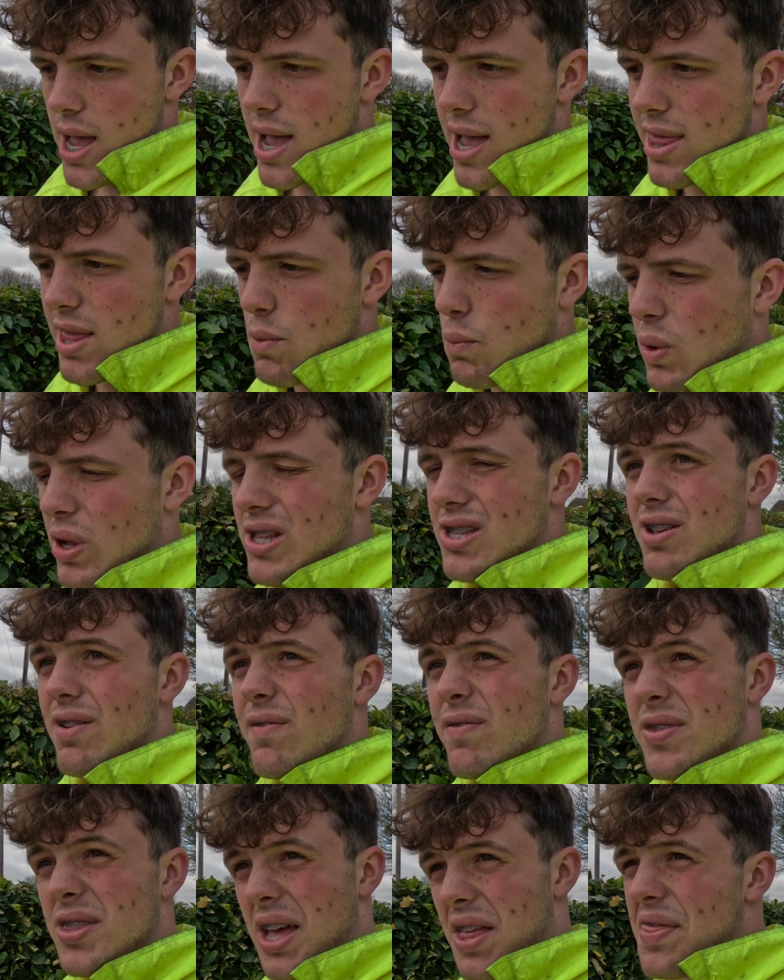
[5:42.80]
And then once
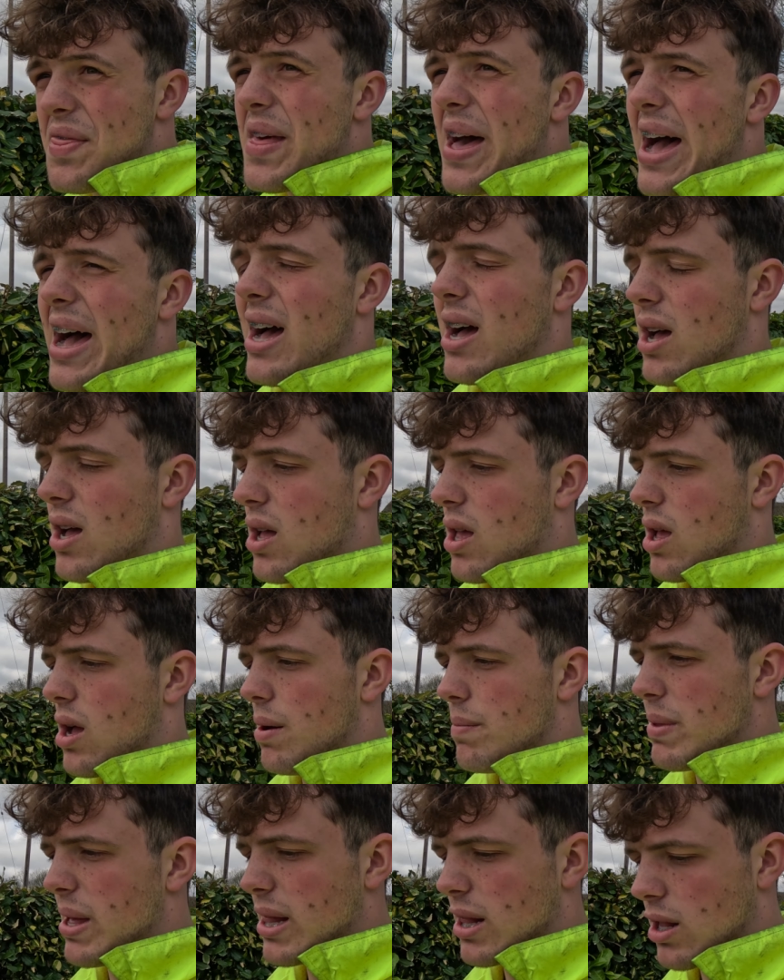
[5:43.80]
I've done that,
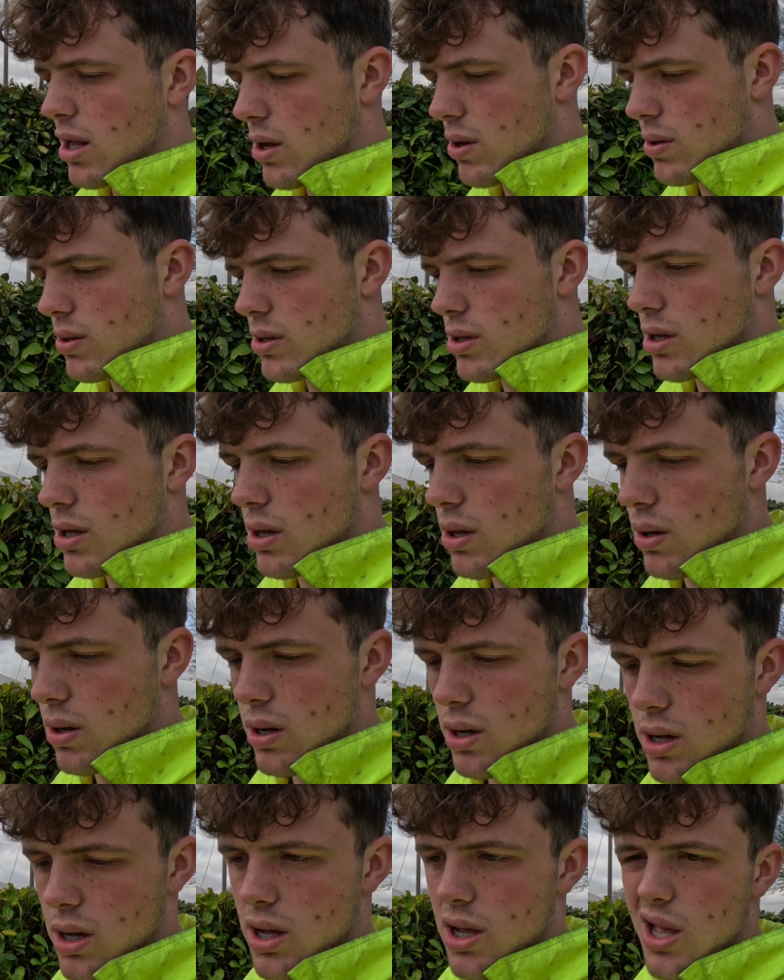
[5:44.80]
I'm then going to
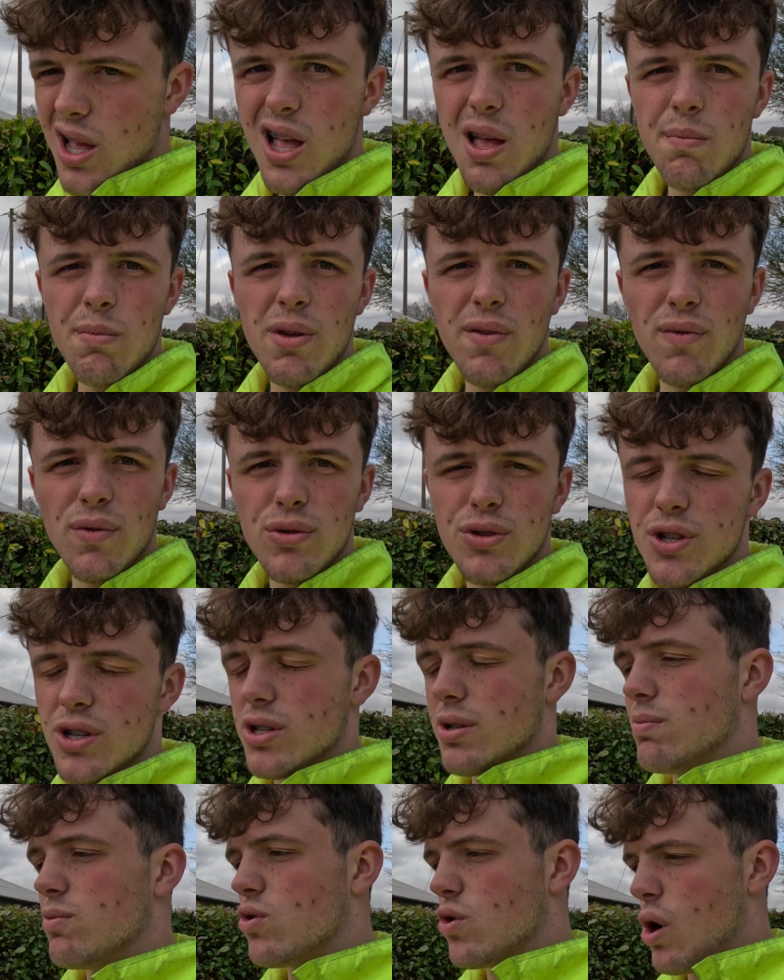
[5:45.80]
move on to
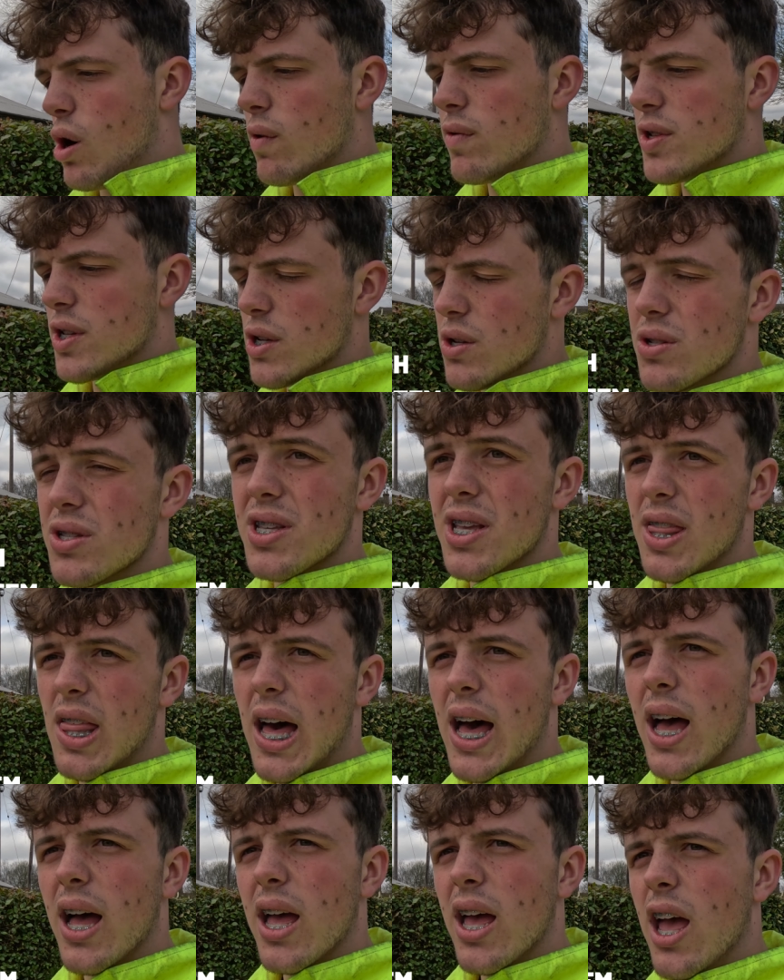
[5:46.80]
some troughs, so you'll see
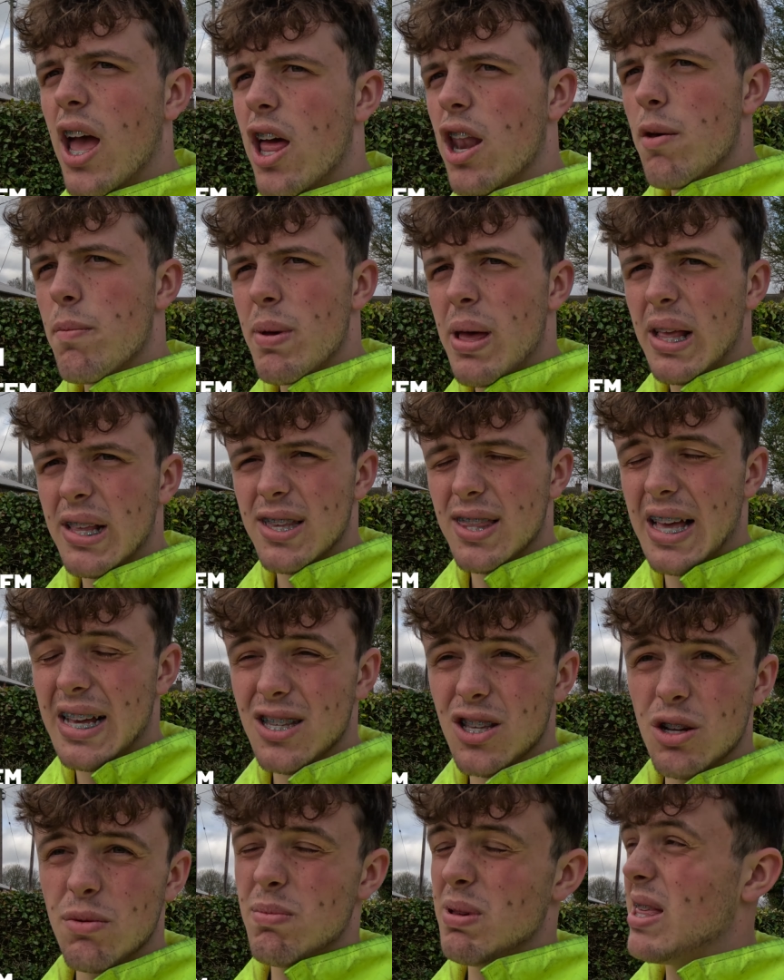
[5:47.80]
that in a bit. So
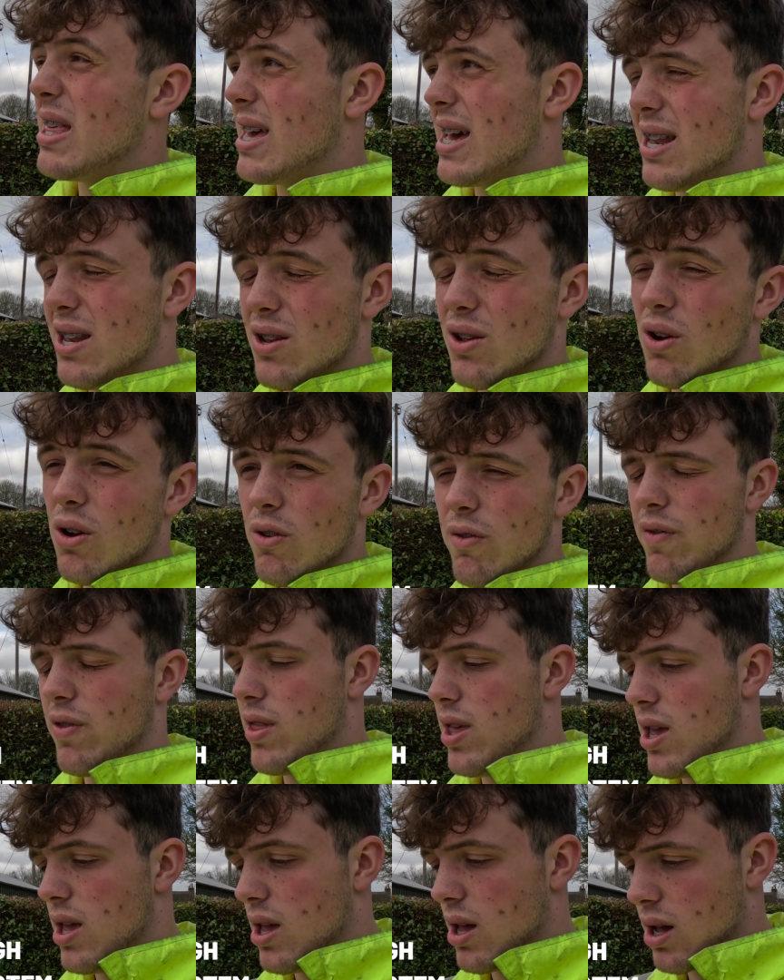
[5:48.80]
that's going to be the end of
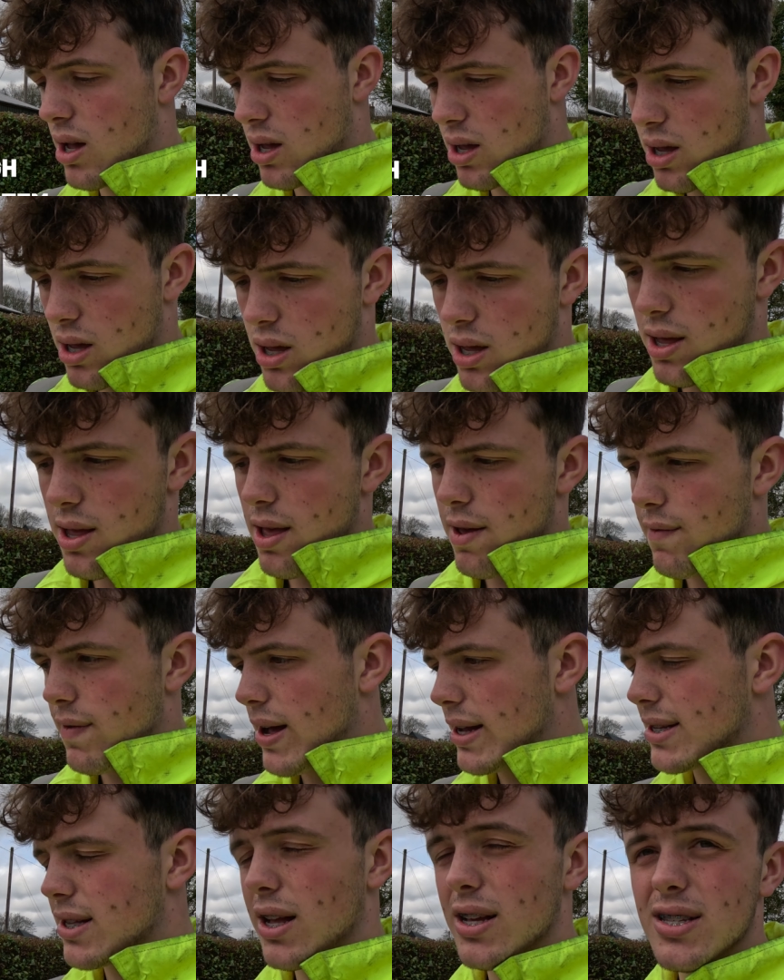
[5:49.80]
the
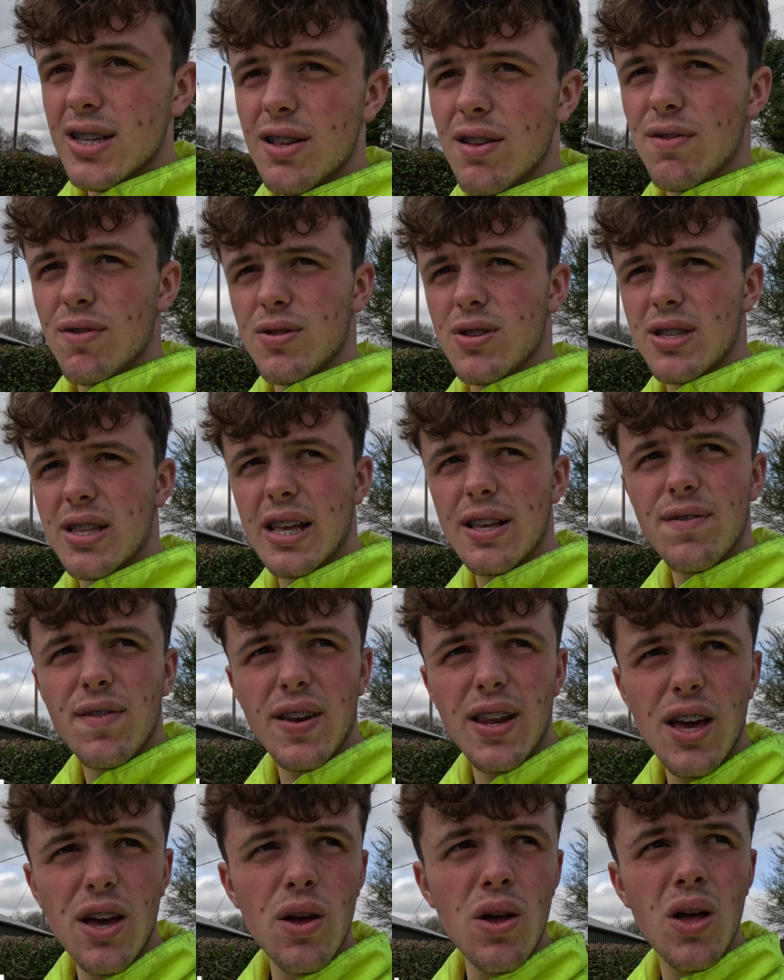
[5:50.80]
fertilising for today's
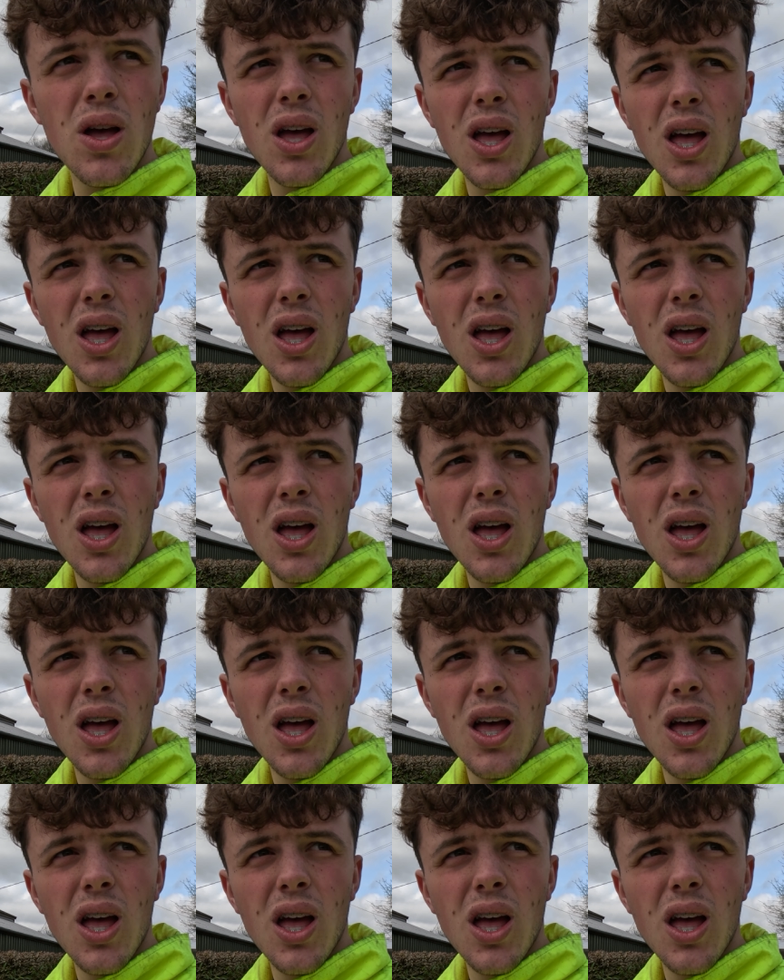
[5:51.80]
video.